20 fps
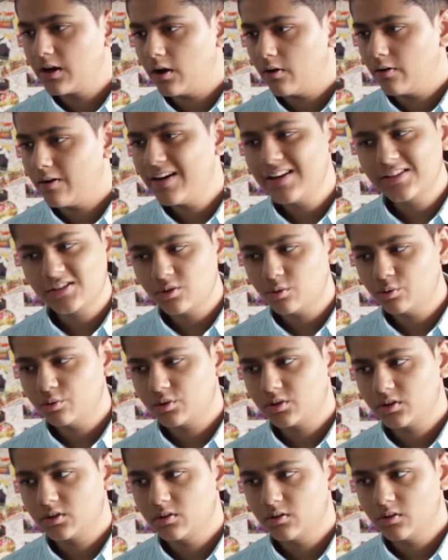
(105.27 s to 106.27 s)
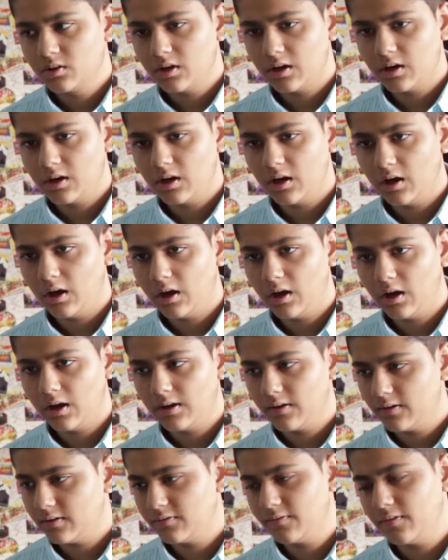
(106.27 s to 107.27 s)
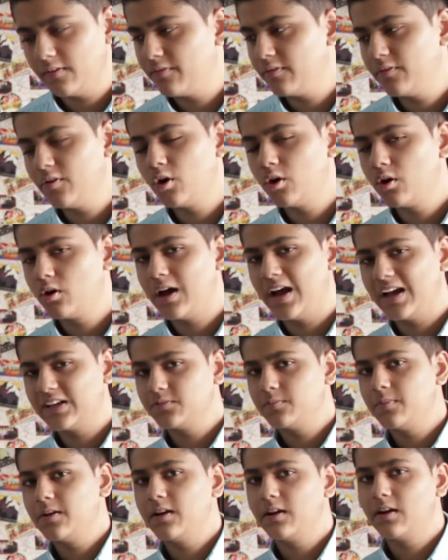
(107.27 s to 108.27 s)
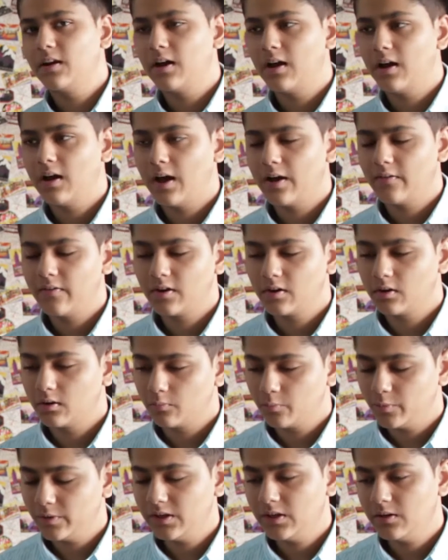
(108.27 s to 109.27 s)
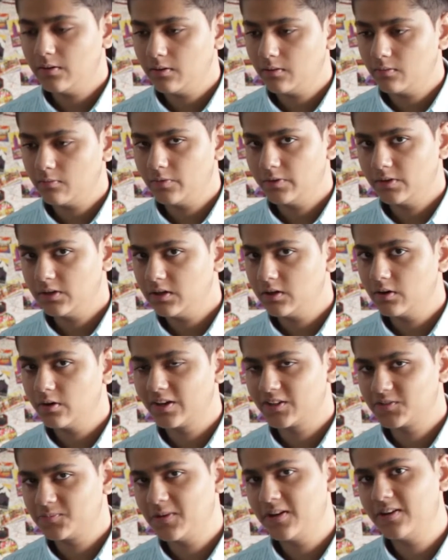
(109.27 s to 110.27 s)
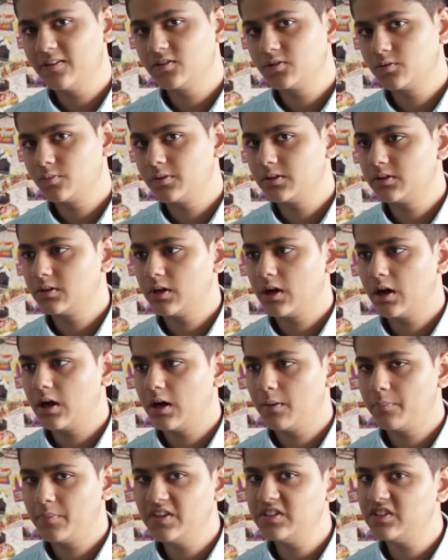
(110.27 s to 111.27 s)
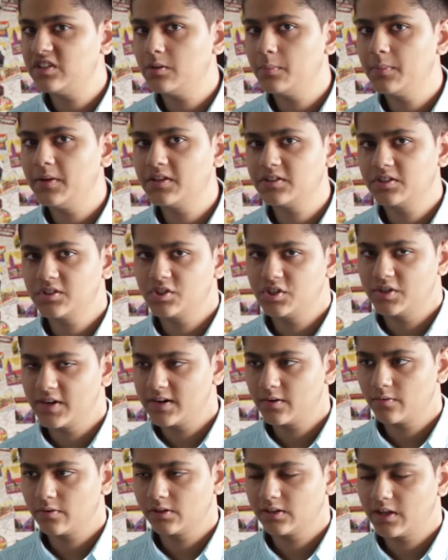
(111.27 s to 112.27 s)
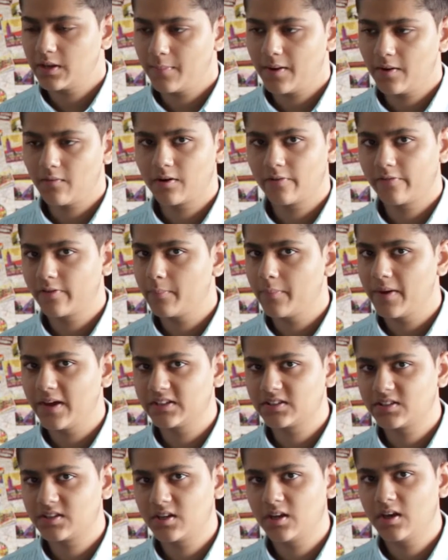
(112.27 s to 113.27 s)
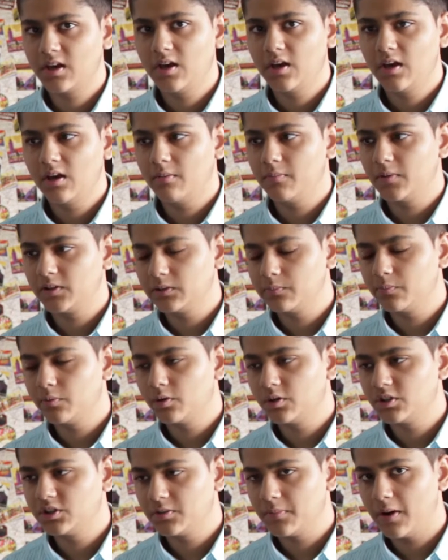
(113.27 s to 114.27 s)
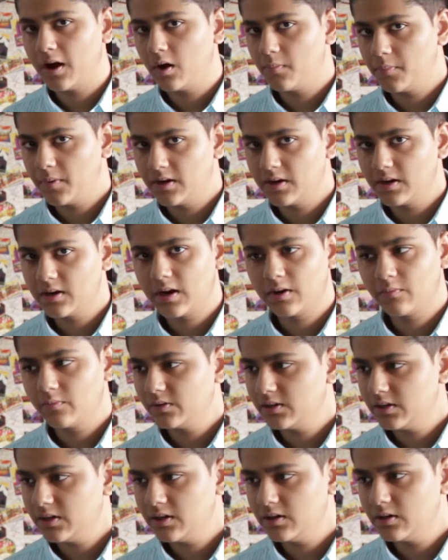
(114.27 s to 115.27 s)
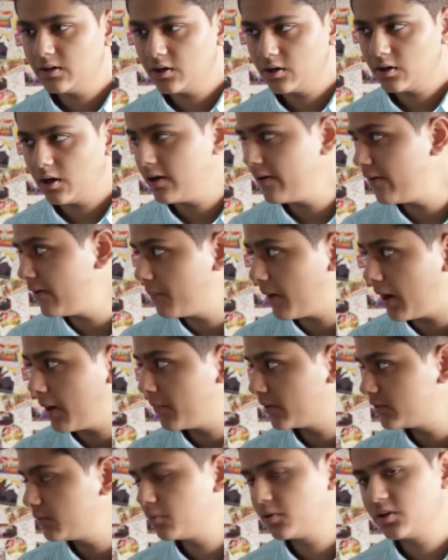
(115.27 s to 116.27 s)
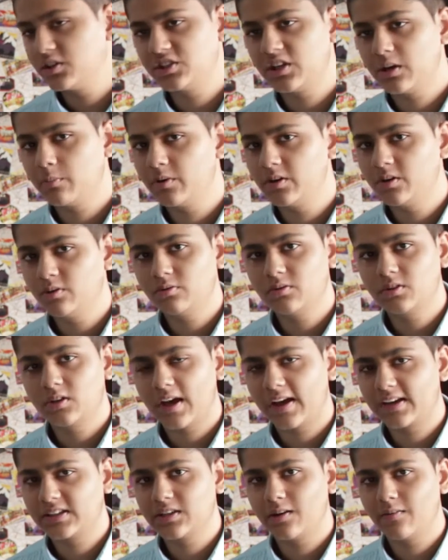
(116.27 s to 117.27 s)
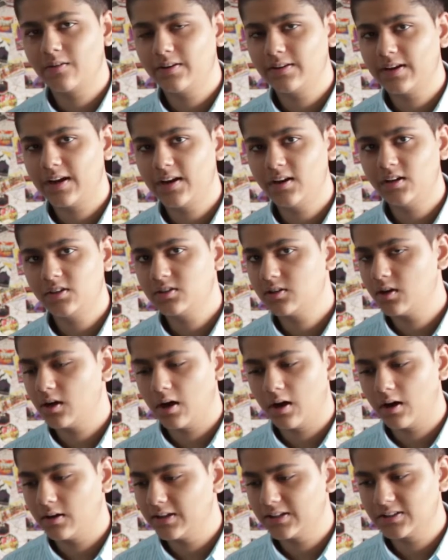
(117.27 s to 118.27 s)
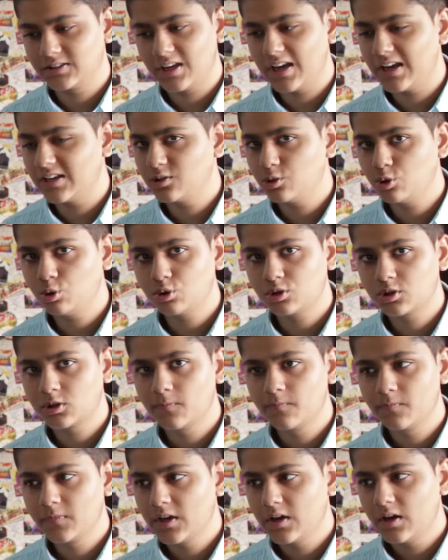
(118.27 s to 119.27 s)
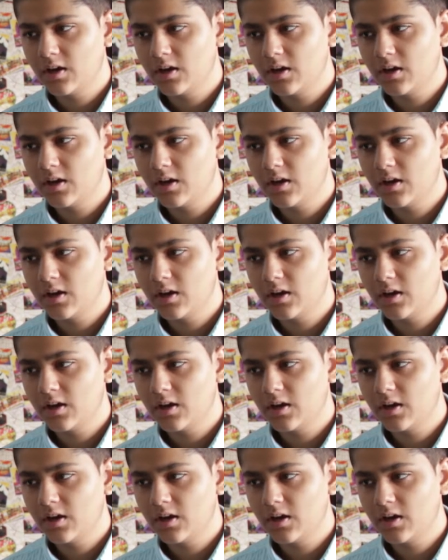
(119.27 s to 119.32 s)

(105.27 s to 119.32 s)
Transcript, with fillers: Now ASUS, uh, if, if, you don't know, has been having a really, really good experience with uh, PCBs in general. They make one of the best motherboards in my opinion. I really, even my motherboard is Sabertooth X79, uh, that's ASUS.